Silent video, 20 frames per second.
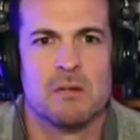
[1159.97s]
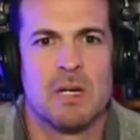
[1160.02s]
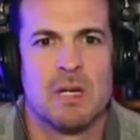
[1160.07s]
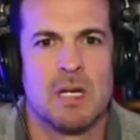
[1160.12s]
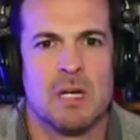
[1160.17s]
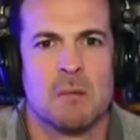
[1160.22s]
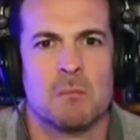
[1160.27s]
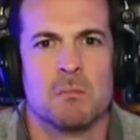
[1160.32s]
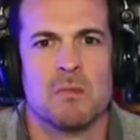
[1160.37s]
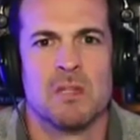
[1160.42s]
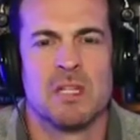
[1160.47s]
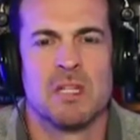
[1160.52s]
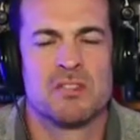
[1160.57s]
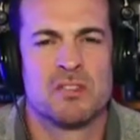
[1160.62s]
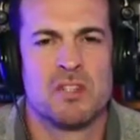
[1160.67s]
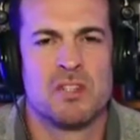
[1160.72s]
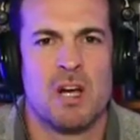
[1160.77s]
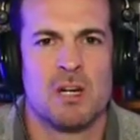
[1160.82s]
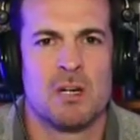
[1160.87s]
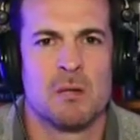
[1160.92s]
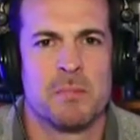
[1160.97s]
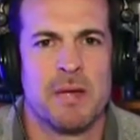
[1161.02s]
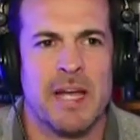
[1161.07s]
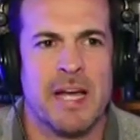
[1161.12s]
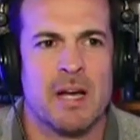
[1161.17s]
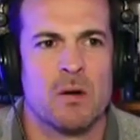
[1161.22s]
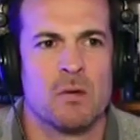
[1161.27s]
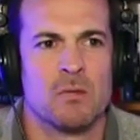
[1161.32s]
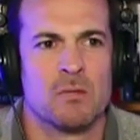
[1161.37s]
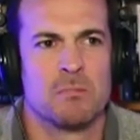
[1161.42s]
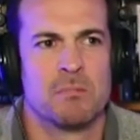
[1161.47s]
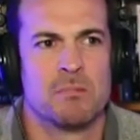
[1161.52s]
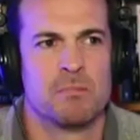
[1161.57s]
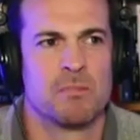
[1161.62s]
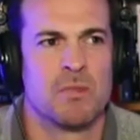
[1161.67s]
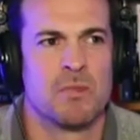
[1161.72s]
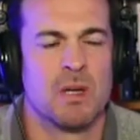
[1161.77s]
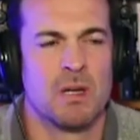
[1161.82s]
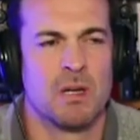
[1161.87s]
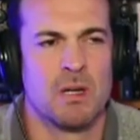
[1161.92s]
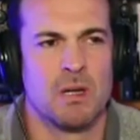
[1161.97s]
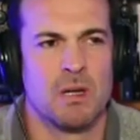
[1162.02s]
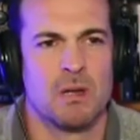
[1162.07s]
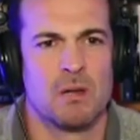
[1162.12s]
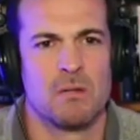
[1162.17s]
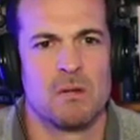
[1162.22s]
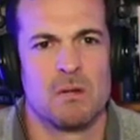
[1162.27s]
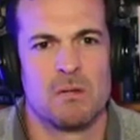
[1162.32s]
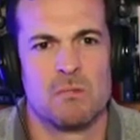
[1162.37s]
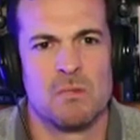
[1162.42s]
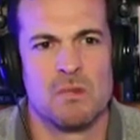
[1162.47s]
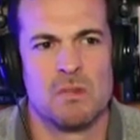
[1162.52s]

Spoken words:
Let's talk about the